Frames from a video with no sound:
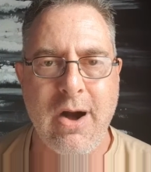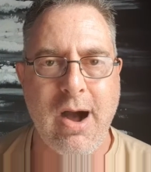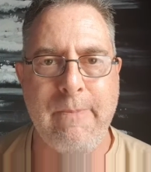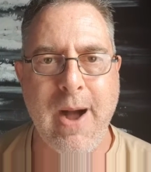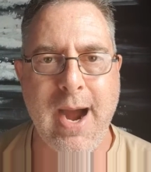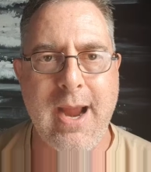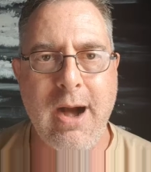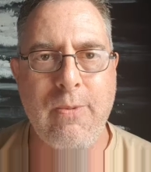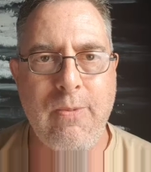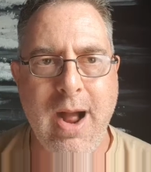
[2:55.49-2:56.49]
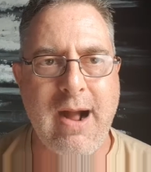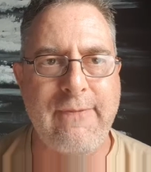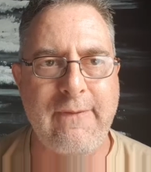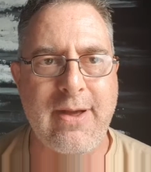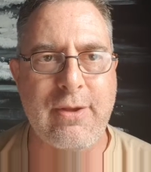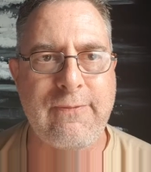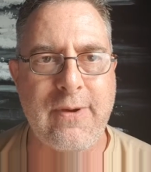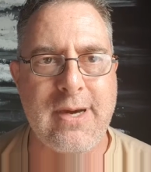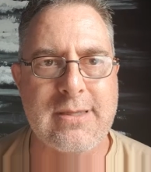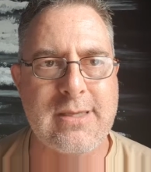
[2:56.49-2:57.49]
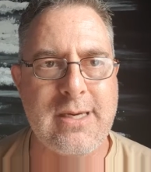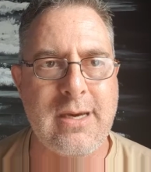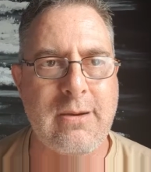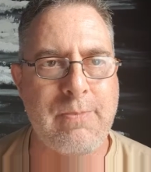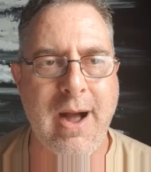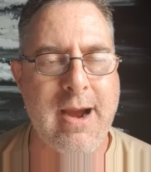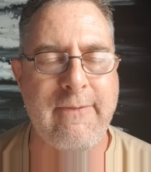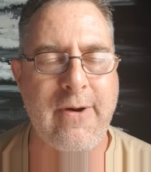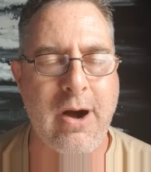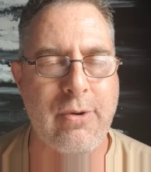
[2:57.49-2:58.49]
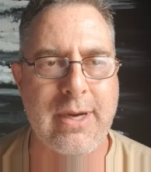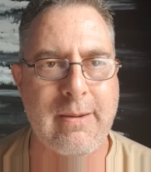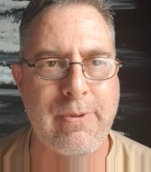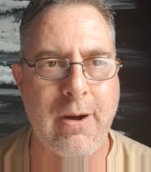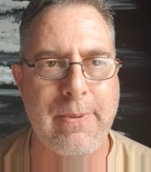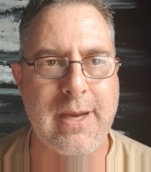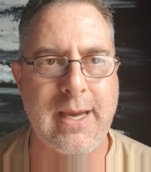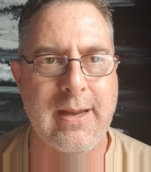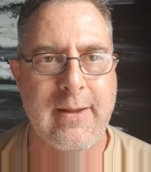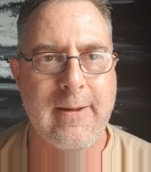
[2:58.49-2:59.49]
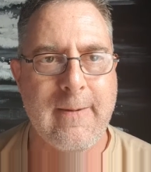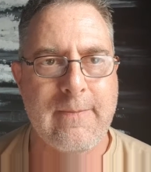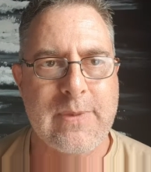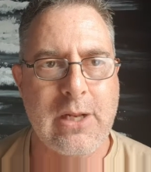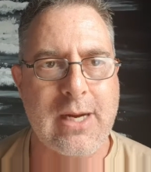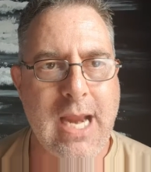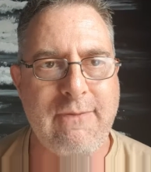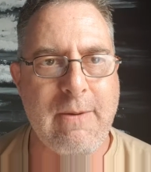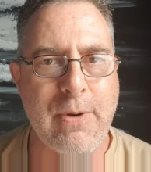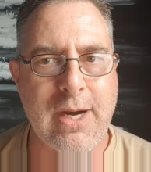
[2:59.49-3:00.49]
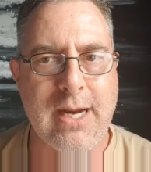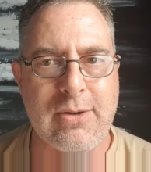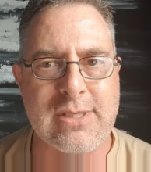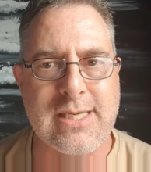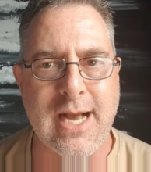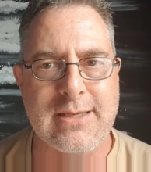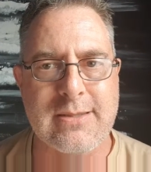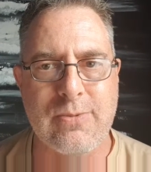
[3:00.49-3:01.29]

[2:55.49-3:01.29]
I pay a raft of other fees that you pay for holding a property, like everybody else does,